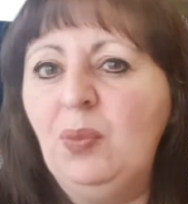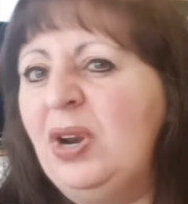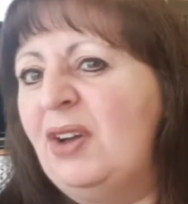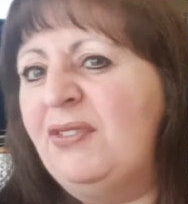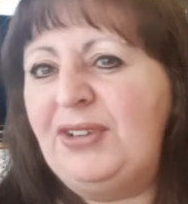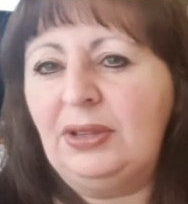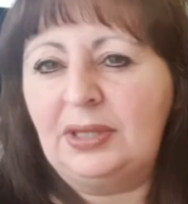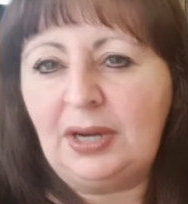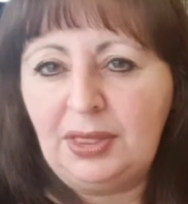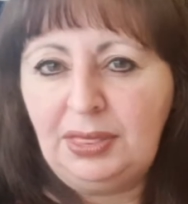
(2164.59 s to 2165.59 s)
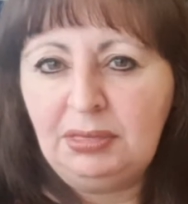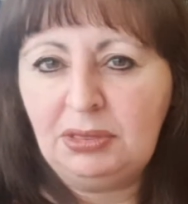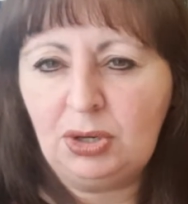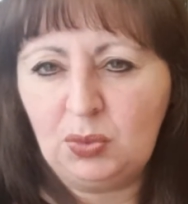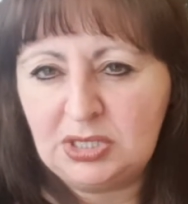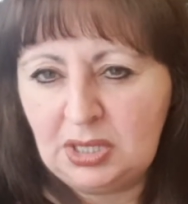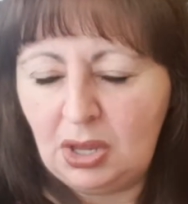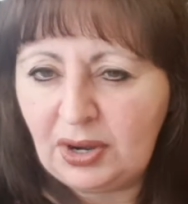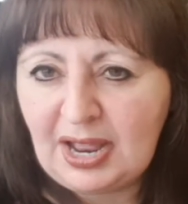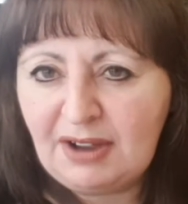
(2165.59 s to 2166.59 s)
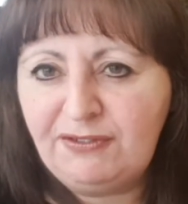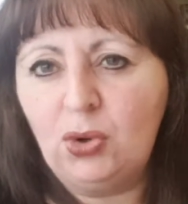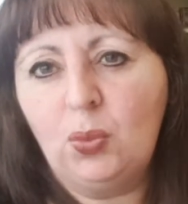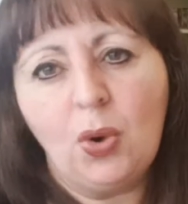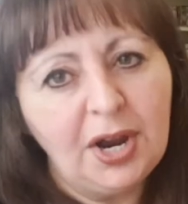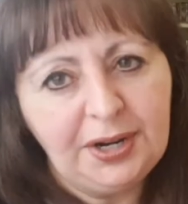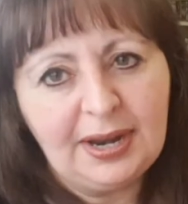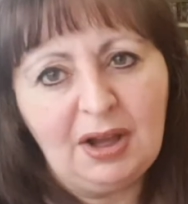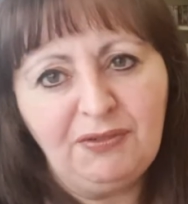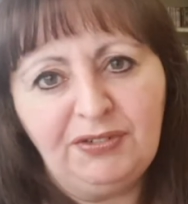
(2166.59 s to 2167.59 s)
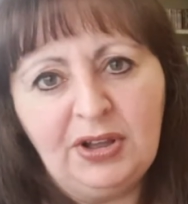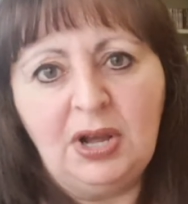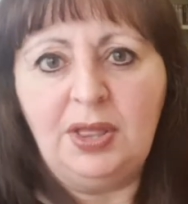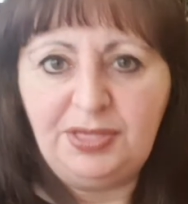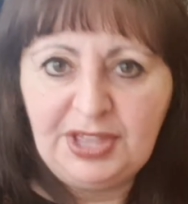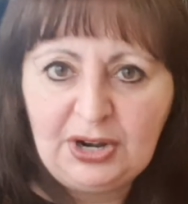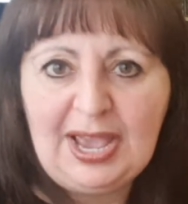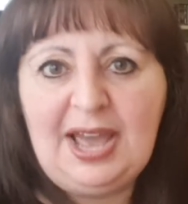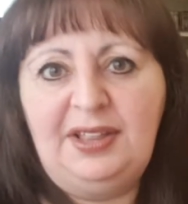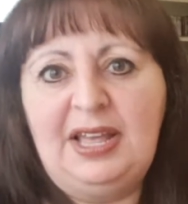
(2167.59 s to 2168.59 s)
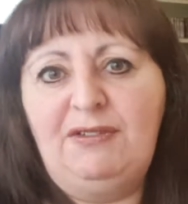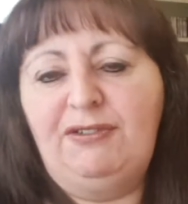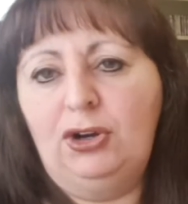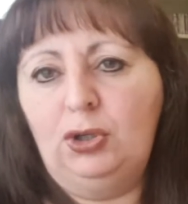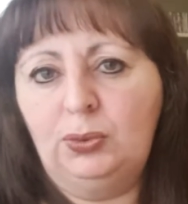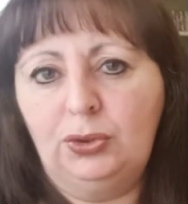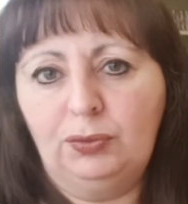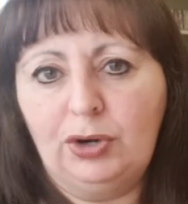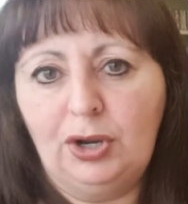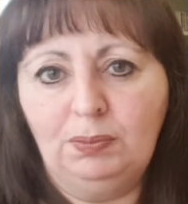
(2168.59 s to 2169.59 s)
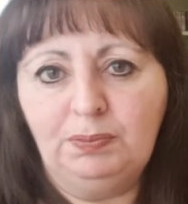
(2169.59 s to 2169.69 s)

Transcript: and when I felt that I thought it was long enough or wide enough, then I added that final border row.